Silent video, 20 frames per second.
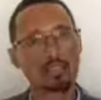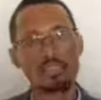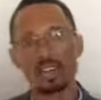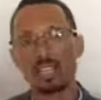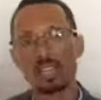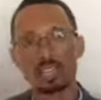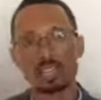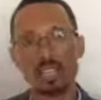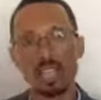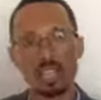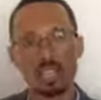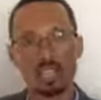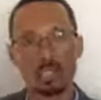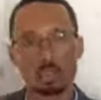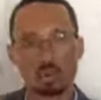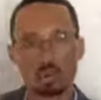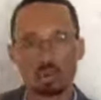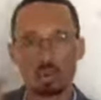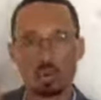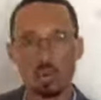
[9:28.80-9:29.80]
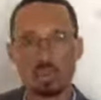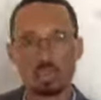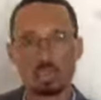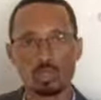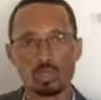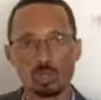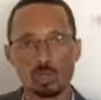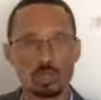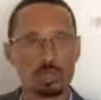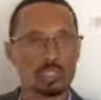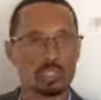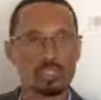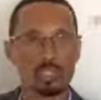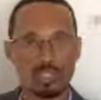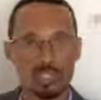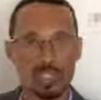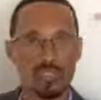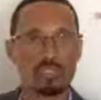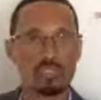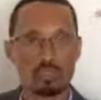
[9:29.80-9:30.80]
first-hand knowledge of
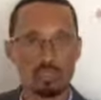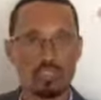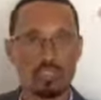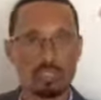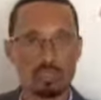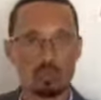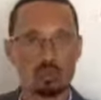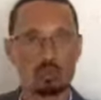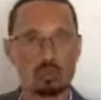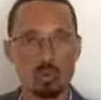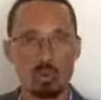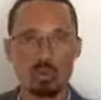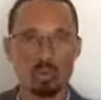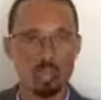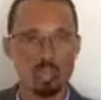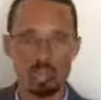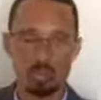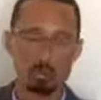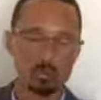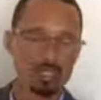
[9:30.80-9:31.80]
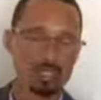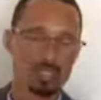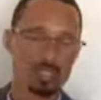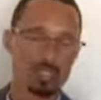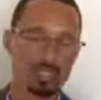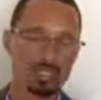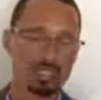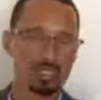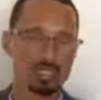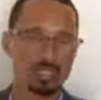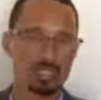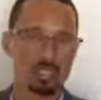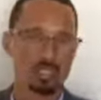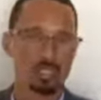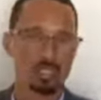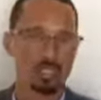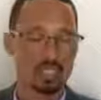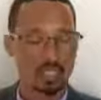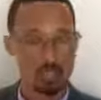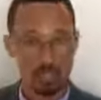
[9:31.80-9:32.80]
every move in the business
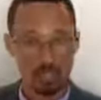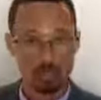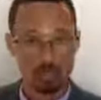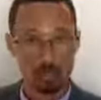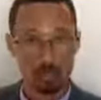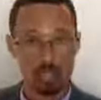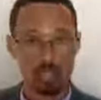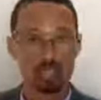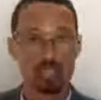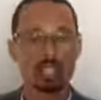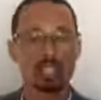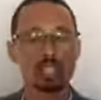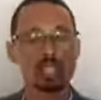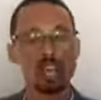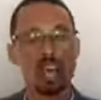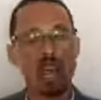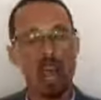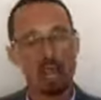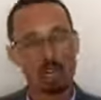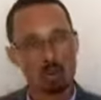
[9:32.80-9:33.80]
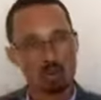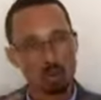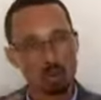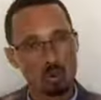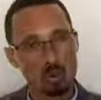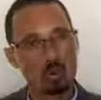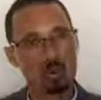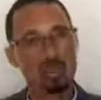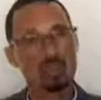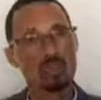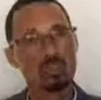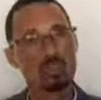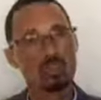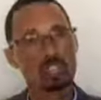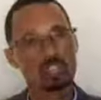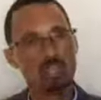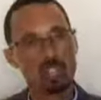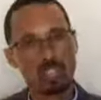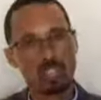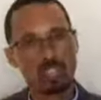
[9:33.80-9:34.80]
at all levels,
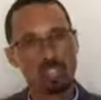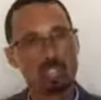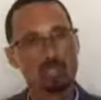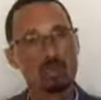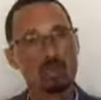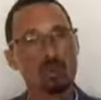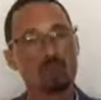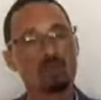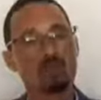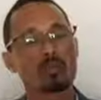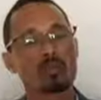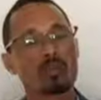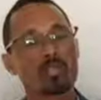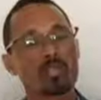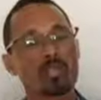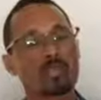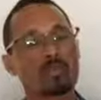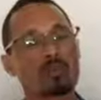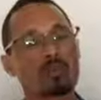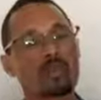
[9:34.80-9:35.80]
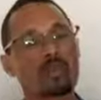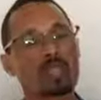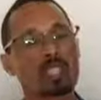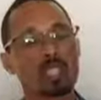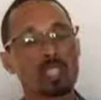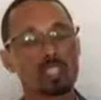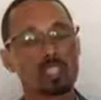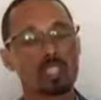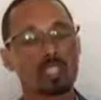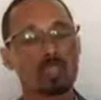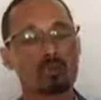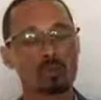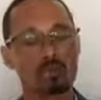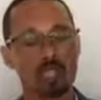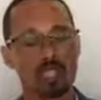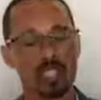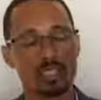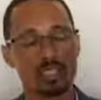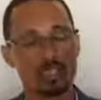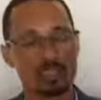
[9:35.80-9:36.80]
and he is the main decision
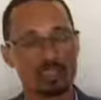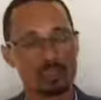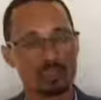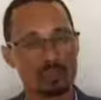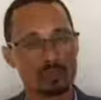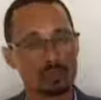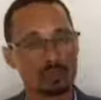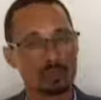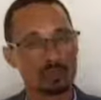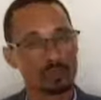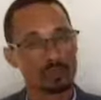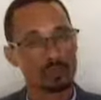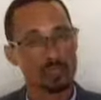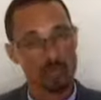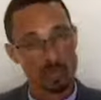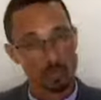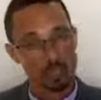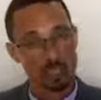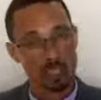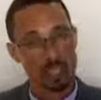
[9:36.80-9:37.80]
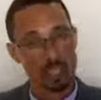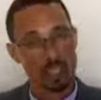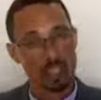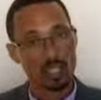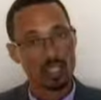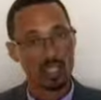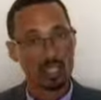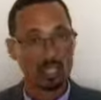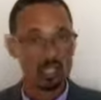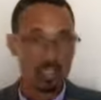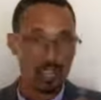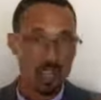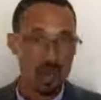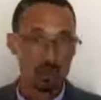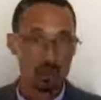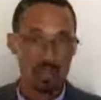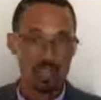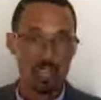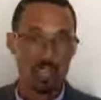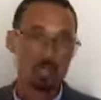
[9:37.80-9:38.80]
maker. Okay, the
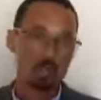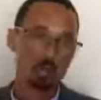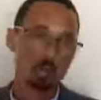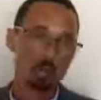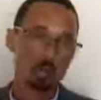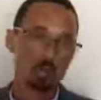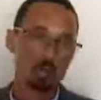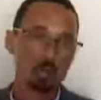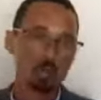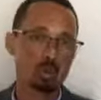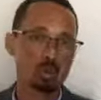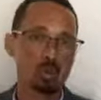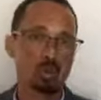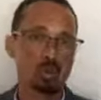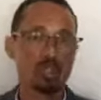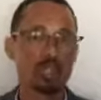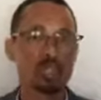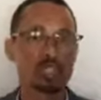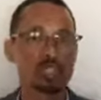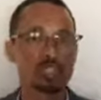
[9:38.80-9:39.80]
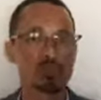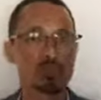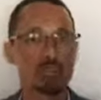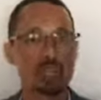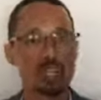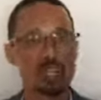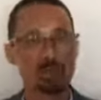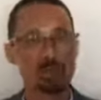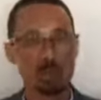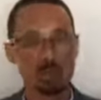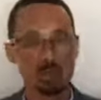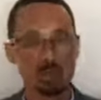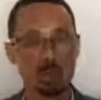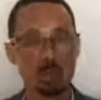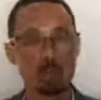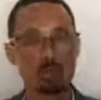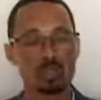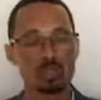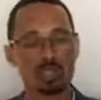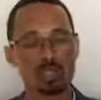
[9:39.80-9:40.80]
capital is also supplied by
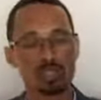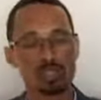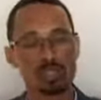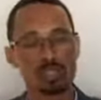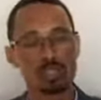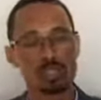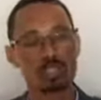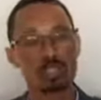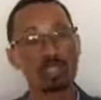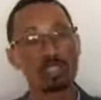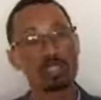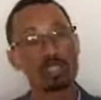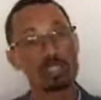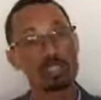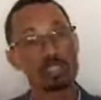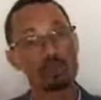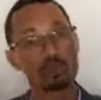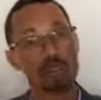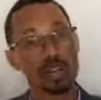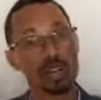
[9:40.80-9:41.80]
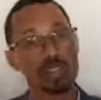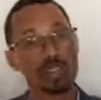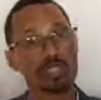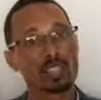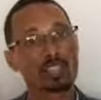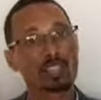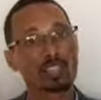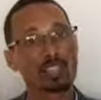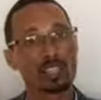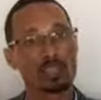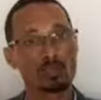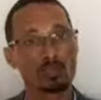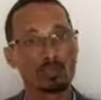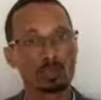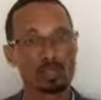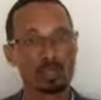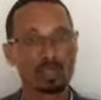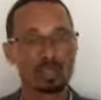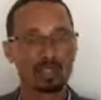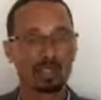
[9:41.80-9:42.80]
ownership and is held by an
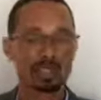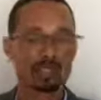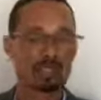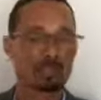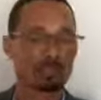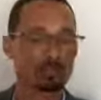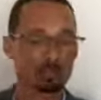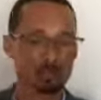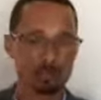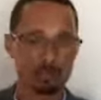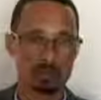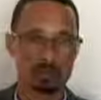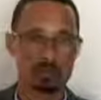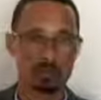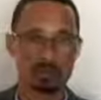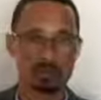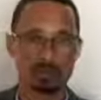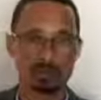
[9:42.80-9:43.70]
individual or a small group.